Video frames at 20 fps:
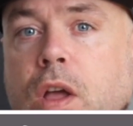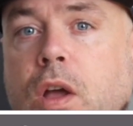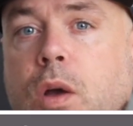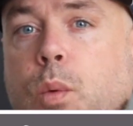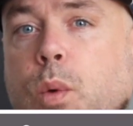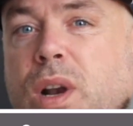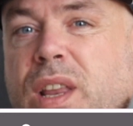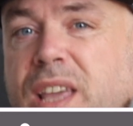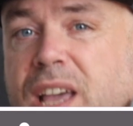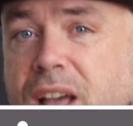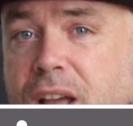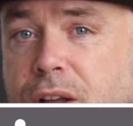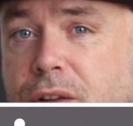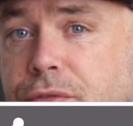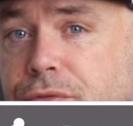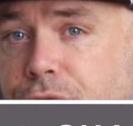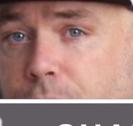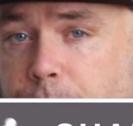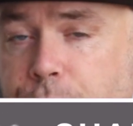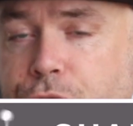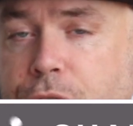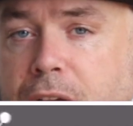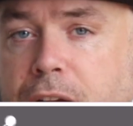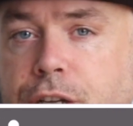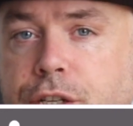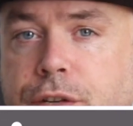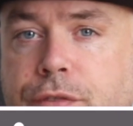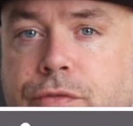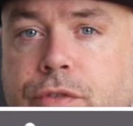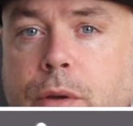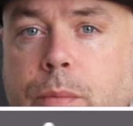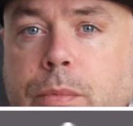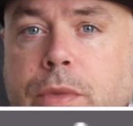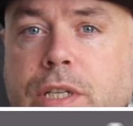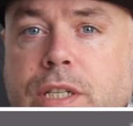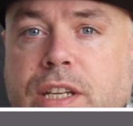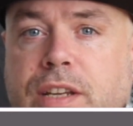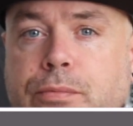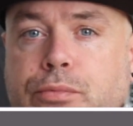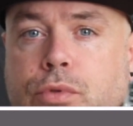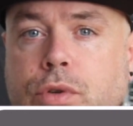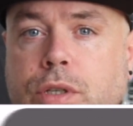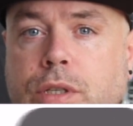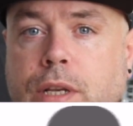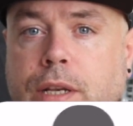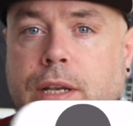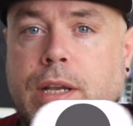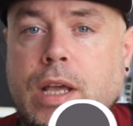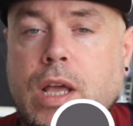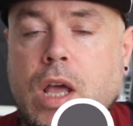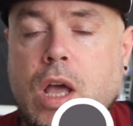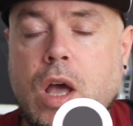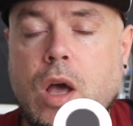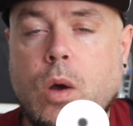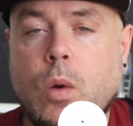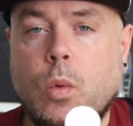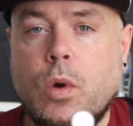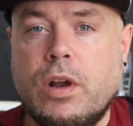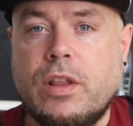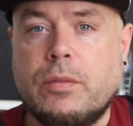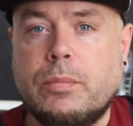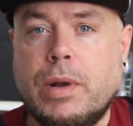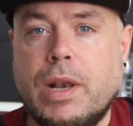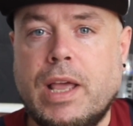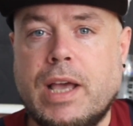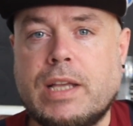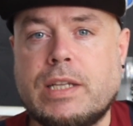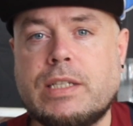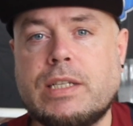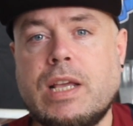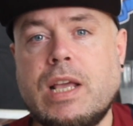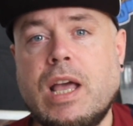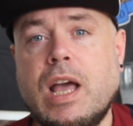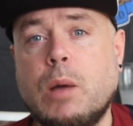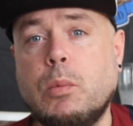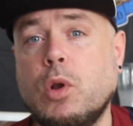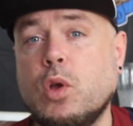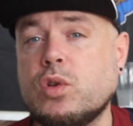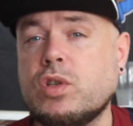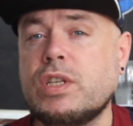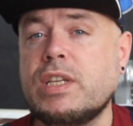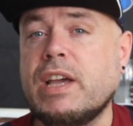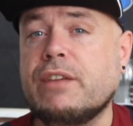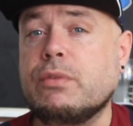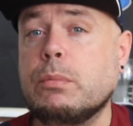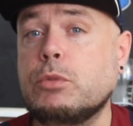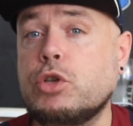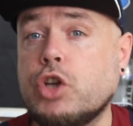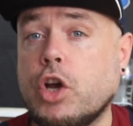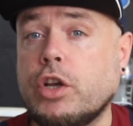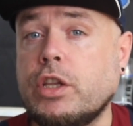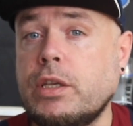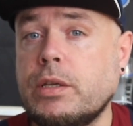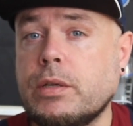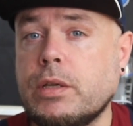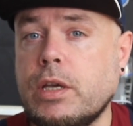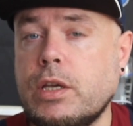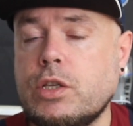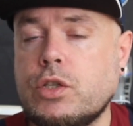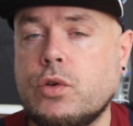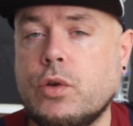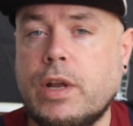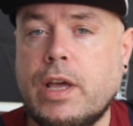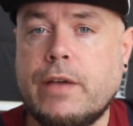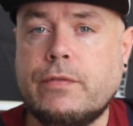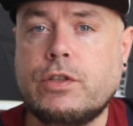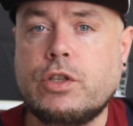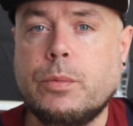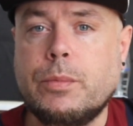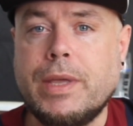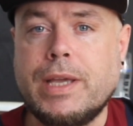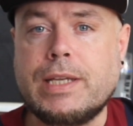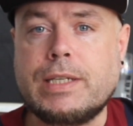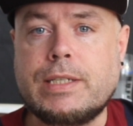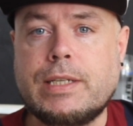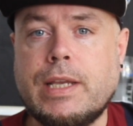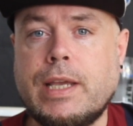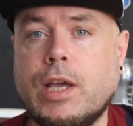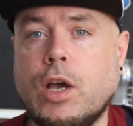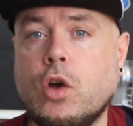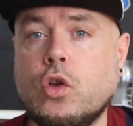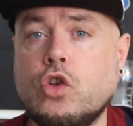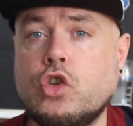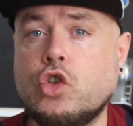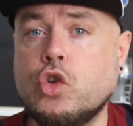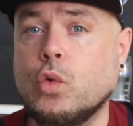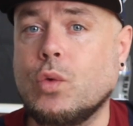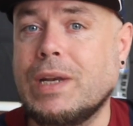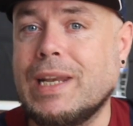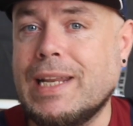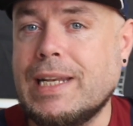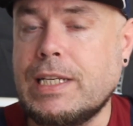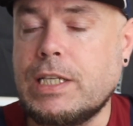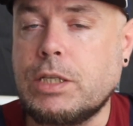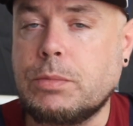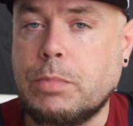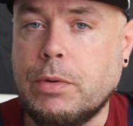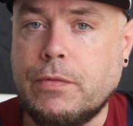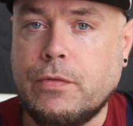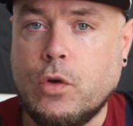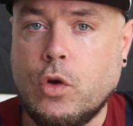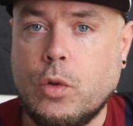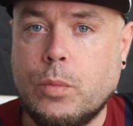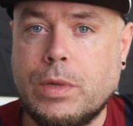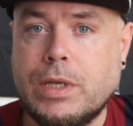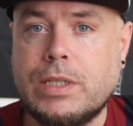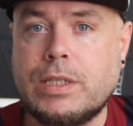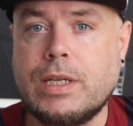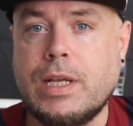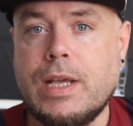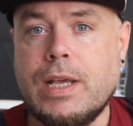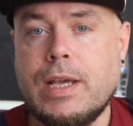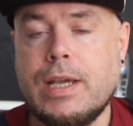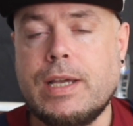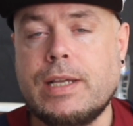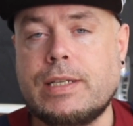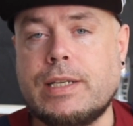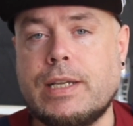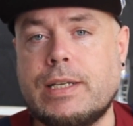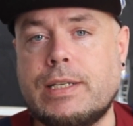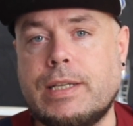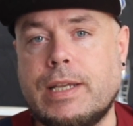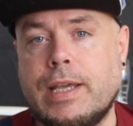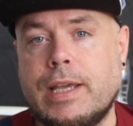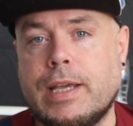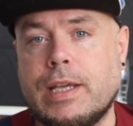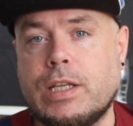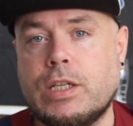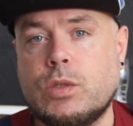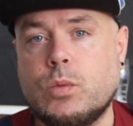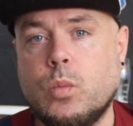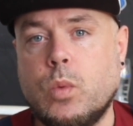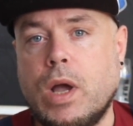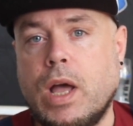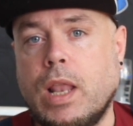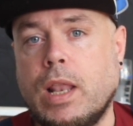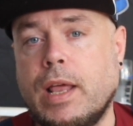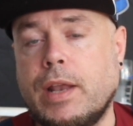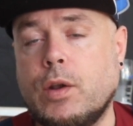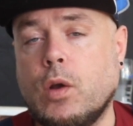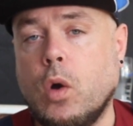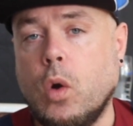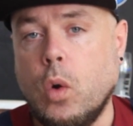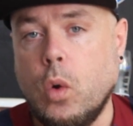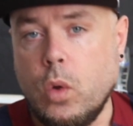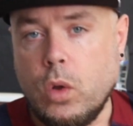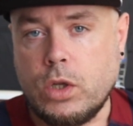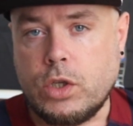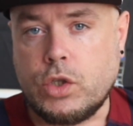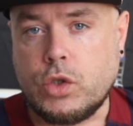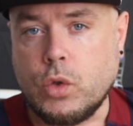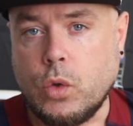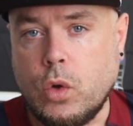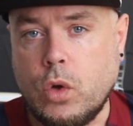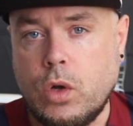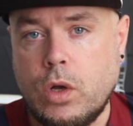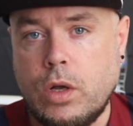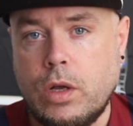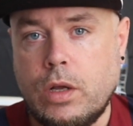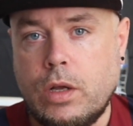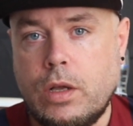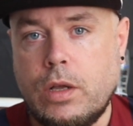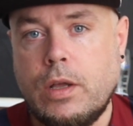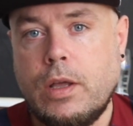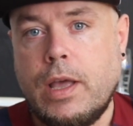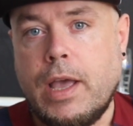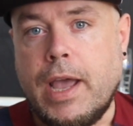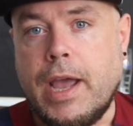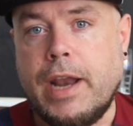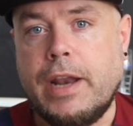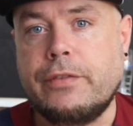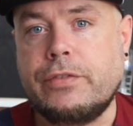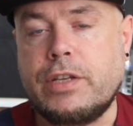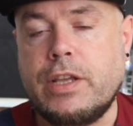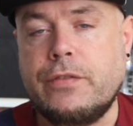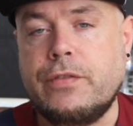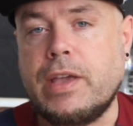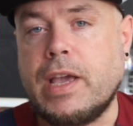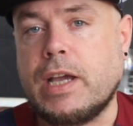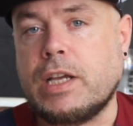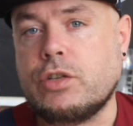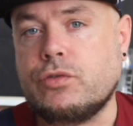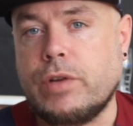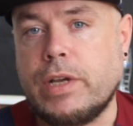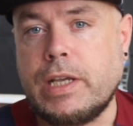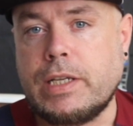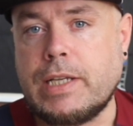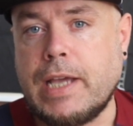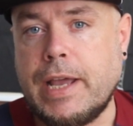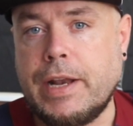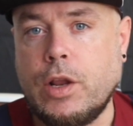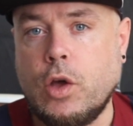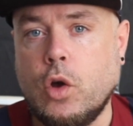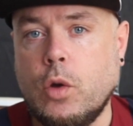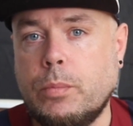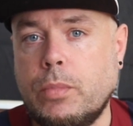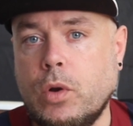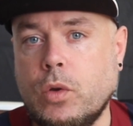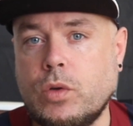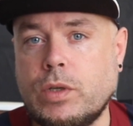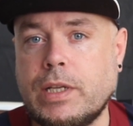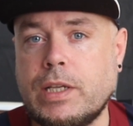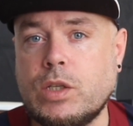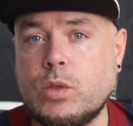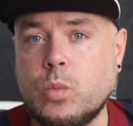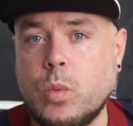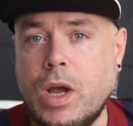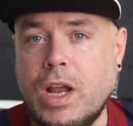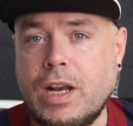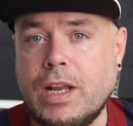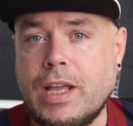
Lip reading: We'll hear from reaction from Steve Bruce and one of the players, and we'll also hear from Jonny. He's going to have something to say on Joe Linton's performance today as well. And also, NFTV Extra has had an upload as well.